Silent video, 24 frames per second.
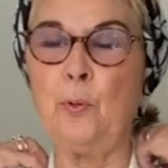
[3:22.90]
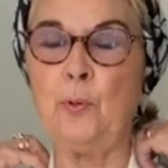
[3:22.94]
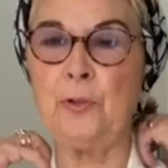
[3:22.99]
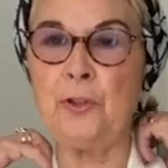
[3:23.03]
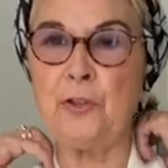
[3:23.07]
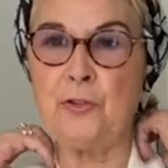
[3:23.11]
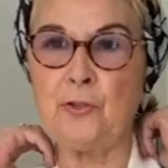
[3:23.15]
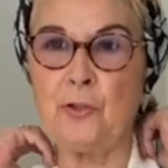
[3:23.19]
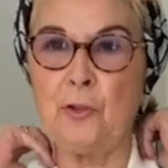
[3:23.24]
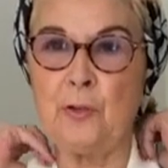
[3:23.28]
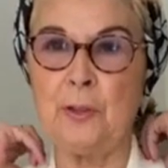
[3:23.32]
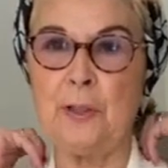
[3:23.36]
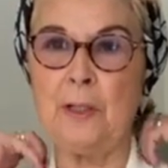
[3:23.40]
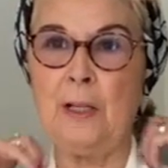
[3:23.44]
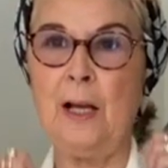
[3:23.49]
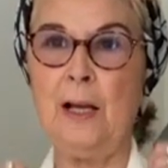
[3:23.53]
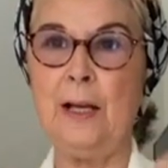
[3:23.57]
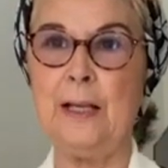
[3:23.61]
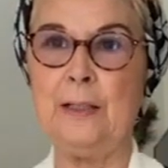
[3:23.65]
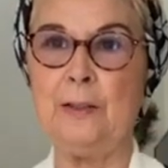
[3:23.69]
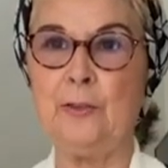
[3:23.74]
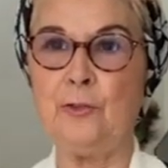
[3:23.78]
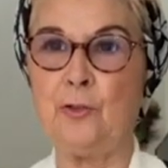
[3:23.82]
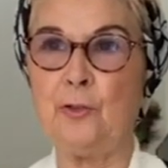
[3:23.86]
this
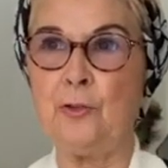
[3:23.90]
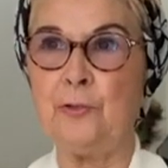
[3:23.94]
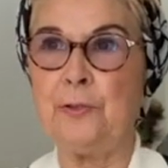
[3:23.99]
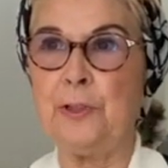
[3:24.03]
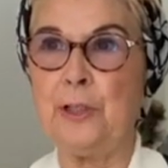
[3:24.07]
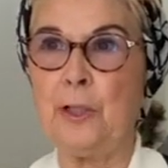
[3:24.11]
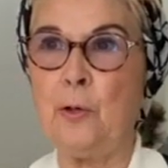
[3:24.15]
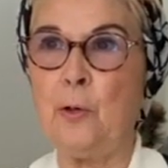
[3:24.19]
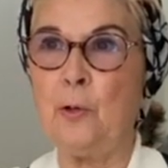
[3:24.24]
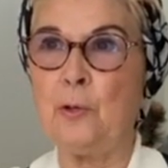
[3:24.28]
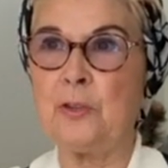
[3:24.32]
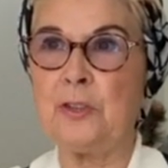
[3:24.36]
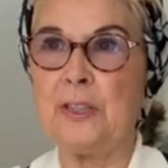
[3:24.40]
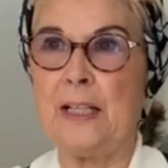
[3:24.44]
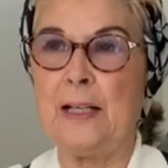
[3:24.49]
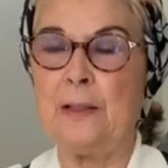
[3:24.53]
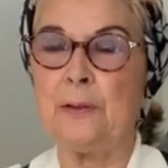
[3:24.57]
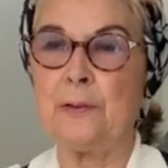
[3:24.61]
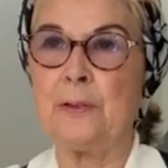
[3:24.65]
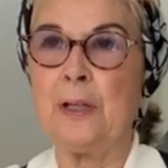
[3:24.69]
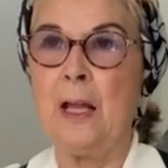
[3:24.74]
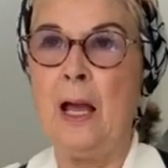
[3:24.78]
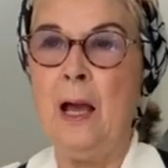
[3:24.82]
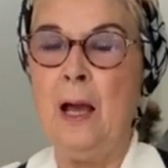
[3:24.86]
online during
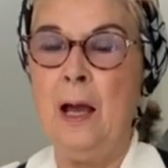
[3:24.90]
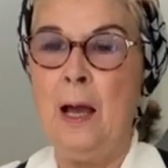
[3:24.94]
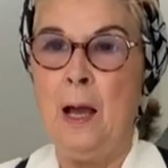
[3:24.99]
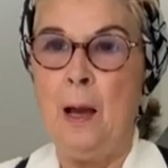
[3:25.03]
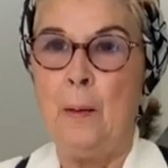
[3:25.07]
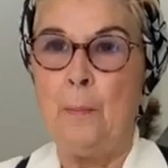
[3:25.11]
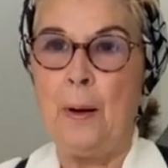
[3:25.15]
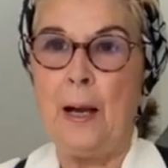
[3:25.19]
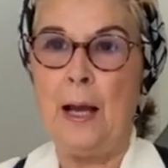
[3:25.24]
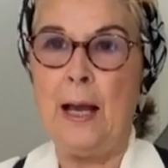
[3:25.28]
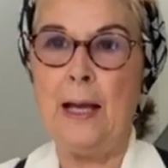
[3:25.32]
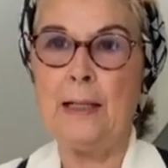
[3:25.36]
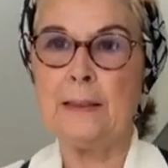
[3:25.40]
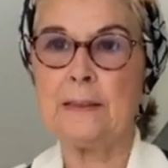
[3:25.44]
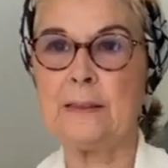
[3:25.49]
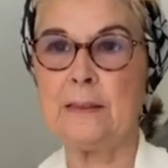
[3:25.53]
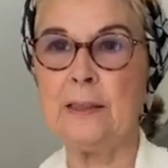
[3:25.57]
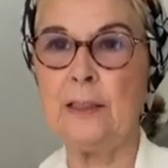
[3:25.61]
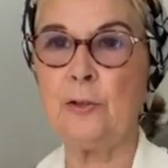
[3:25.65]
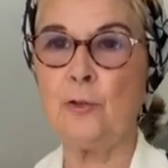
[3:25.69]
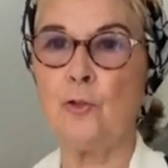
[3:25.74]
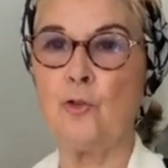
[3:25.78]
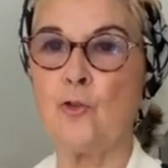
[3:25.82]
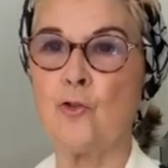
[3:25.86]
lockdown, but I had
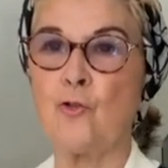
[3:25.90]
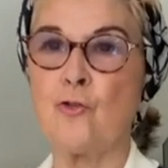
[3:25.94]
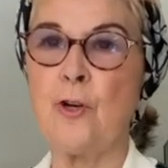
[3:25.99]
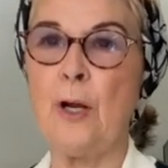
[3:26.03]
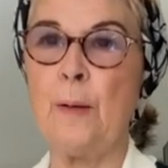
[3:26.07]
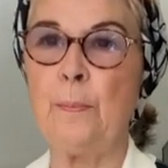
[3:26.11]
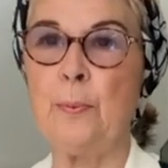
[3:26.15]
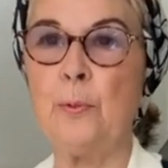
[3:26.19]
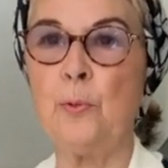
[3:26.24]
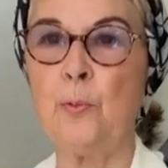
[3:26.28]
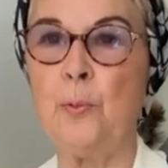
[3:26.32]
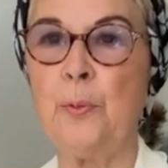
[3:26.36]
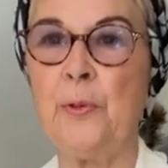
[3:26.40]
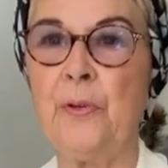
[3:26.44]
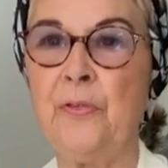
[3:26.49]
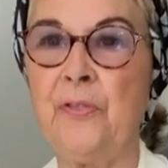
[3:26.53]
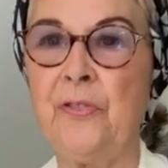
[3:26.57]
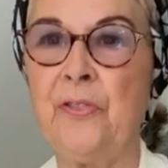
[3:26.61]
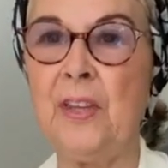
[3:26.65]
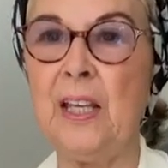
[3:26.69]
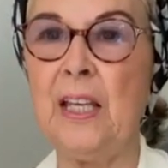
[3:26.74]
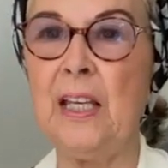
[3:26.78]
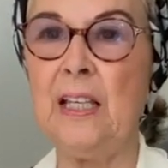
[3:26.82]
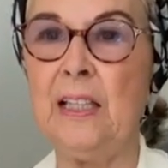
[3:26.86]
such trouble with
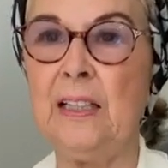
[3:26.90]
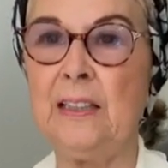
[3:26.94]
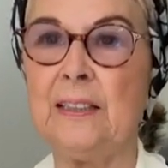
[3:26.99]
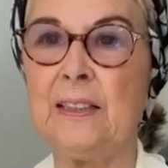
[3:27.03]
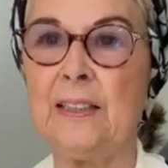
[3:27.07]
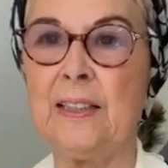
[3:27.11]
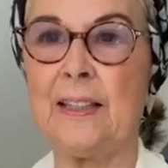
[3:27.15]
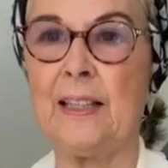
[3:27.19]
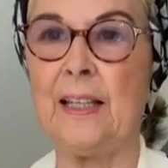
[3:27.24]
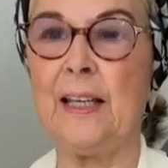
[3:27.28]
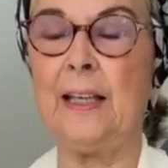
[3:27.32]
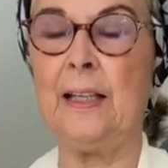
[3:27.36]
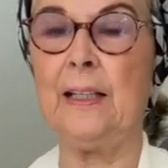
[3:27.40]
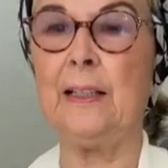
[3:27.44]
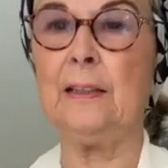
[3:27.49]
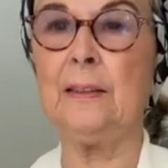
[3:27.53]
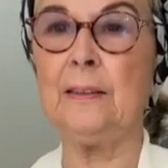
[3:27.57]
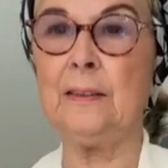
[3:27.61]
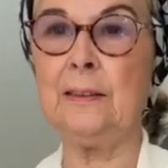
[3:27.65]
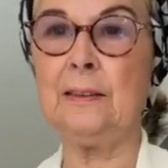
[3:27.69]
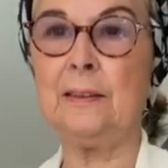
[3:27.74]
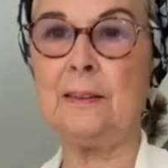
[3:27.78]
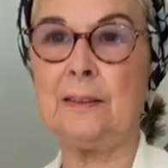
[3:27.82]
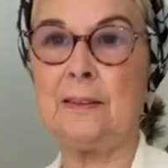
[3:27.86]
these
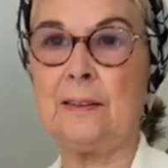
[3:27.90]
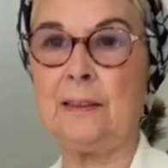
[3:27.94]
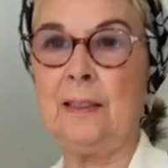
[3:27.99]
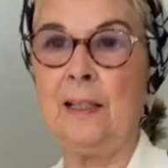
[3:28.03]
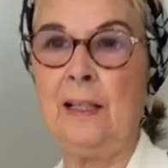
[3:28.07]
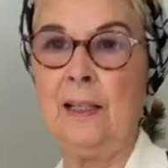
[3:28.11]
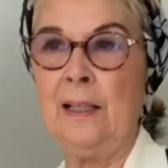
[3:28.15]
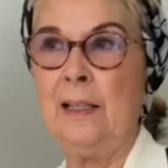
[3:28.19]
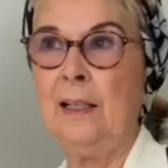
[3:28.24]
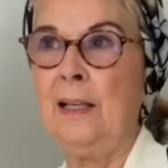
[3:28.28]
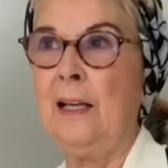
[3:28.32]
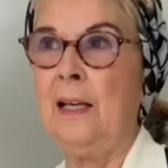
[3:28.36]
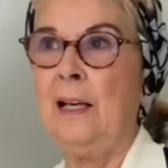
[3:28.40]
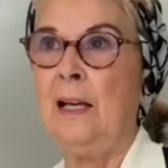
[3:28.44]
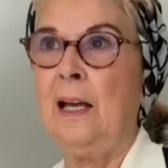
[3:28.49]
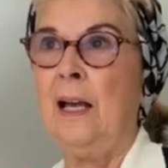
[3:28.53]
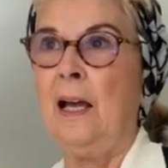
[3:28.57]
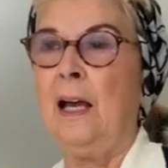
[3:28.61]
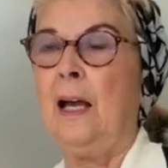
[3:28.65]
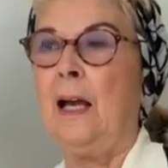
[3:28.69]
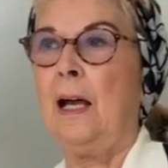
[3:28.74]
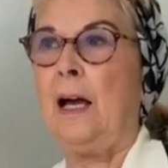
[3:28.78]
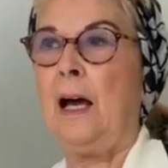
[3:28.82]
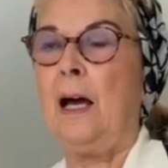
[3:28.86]
things
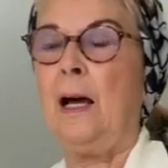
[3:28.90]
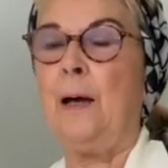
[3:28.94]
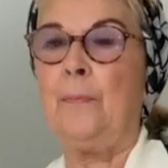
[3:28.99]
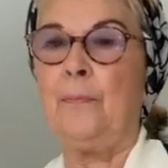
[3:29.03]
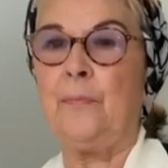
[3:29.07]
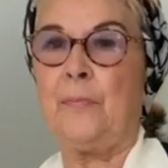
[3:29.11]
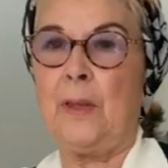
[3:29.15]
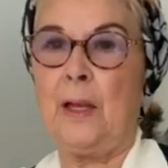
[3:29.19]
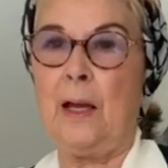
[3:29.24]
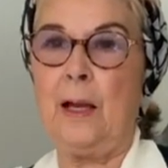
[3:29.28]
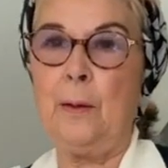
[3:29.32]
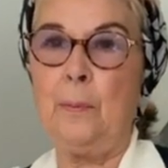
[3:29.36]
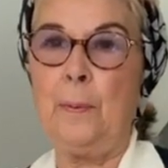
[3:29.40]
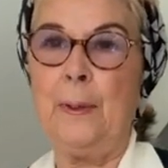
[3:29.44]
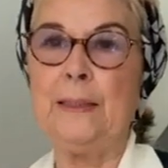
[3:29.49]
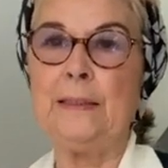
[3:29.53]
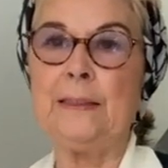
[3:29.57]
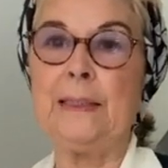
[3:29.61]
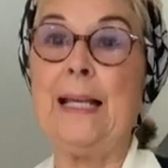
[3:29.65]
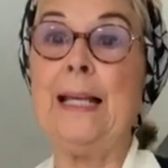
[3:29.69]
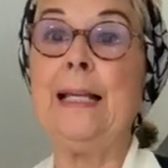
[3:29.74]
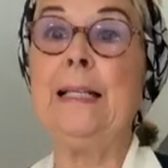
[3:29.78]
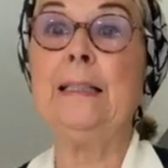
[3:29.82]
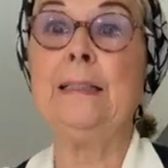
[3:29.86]
that I went
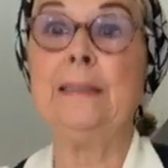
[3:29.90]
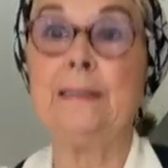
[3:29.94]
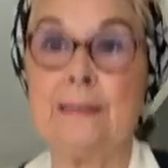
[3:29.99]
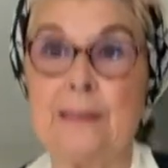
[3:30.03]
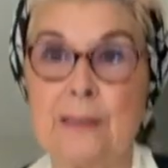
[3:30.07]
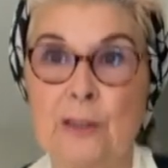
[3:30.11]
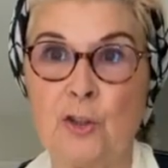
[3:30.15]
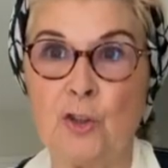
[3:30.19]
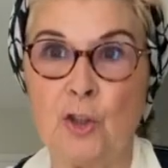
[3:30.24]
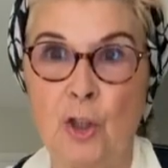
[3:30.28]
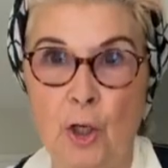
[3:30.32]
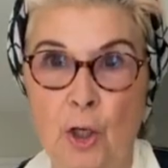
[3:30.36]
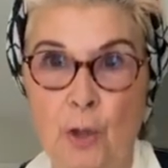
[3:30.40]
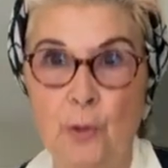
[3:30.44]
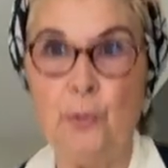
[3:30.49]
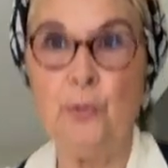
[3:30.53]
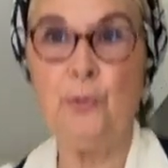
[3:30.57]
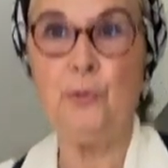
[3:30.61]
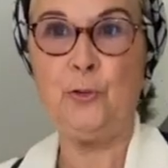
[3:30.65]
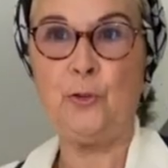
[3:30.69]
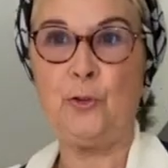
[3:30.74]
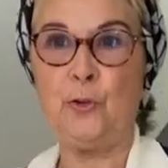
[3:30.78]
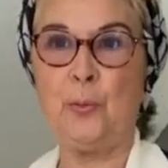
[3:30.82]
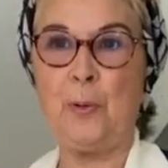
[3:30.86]
into
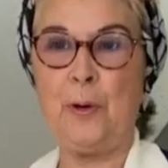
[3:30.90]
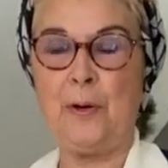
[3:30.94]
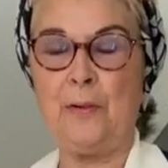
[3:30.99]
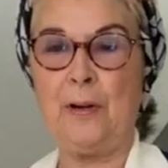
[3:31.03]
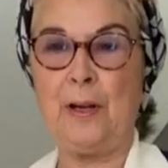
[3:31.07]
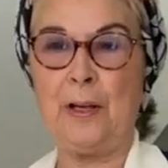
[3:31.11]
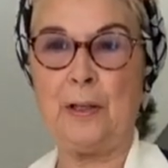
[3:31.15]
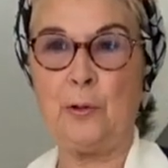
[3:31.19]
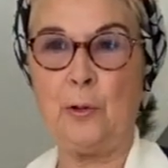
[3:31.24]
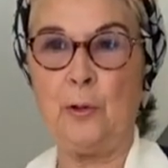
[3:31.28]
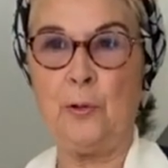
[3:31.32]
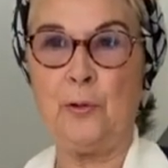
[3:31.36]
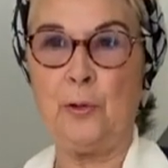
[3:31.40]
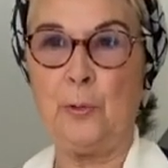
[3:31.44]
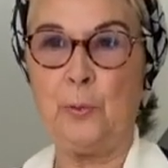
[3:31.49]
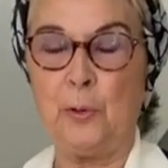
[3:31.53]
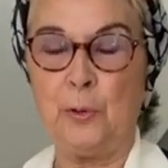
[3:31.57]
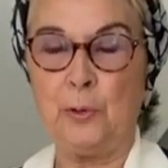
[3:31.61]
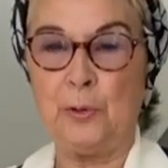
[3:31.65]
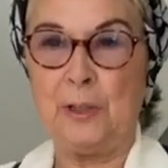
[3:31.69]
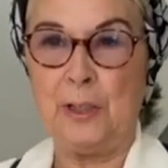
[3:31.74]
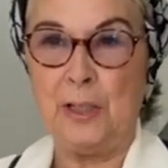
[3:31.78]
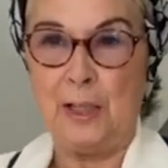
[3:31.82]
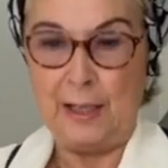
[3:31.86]
Toast, where I got them
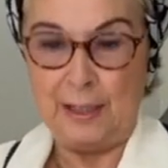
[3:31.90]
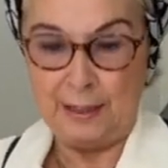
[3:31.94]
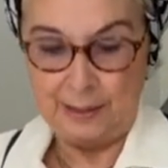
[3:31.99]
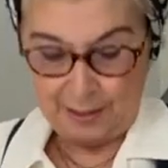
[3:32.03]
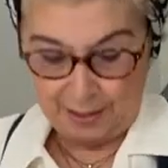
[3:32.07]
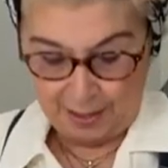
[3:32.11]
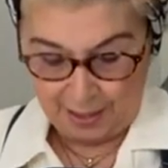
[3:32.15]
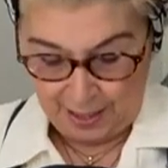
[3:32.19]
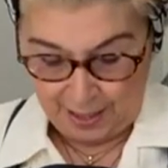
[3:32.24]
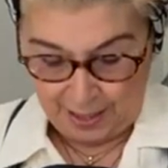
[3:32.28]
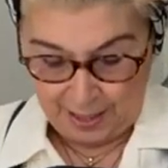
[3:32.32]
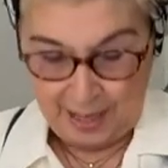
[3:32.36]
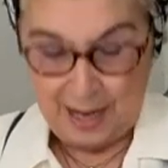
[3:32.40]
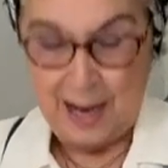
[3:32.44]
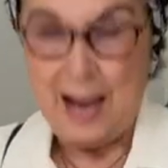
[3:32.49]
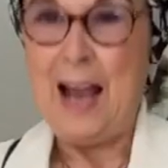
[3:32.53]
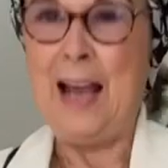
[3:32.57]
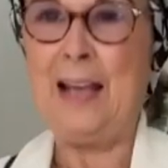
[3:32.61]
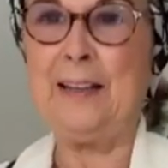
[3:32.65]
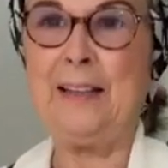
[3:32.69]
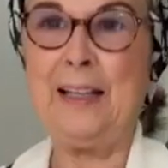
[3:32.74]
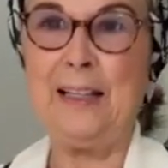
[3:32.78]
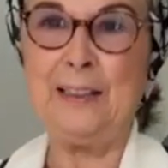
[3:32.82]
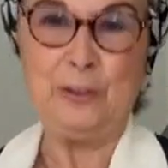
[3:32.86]
online,
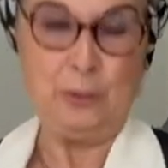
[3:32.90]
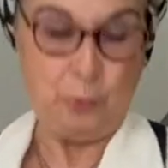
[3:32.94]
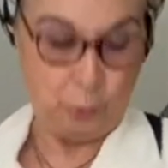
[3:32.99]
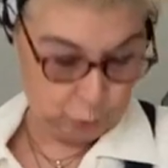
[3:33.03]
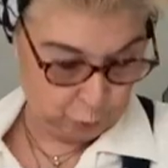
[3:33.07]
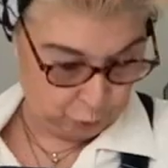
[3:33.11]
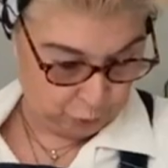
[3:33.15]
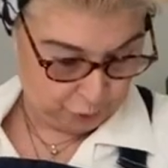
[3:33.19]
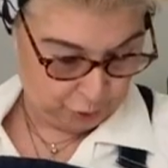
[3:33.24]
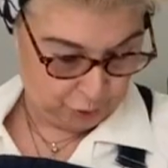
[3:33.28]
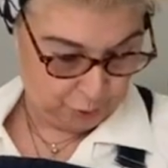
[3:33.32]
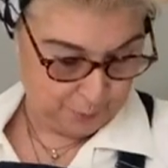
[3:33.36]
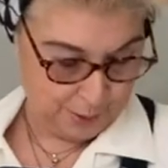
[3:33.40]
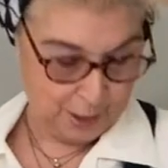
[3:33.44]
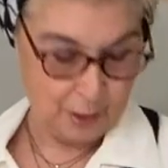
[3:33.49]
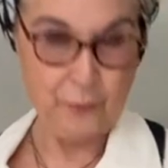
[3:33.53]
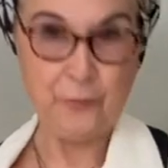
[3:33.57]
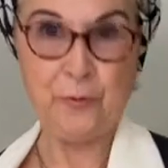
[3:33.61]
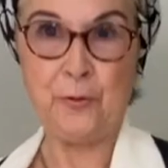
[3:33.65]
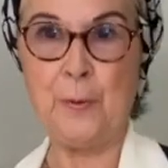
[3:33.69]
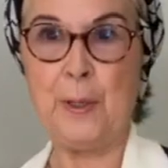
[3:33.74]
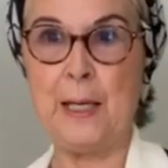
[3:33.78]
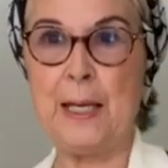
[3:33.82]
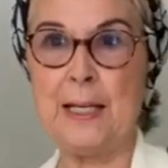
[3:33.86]
and they sorted them out
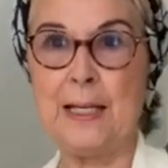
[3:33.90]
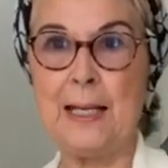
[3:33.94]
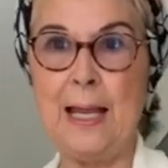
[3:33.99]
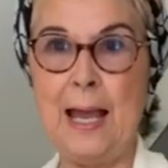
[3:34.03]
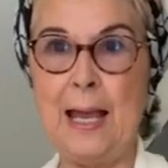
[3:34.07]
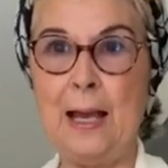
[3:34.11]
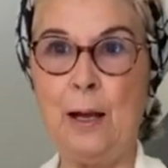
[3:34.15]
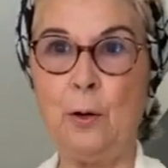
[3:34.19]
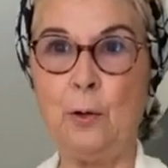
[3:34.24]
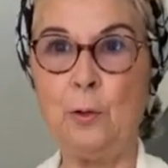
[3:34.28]
for me. Now,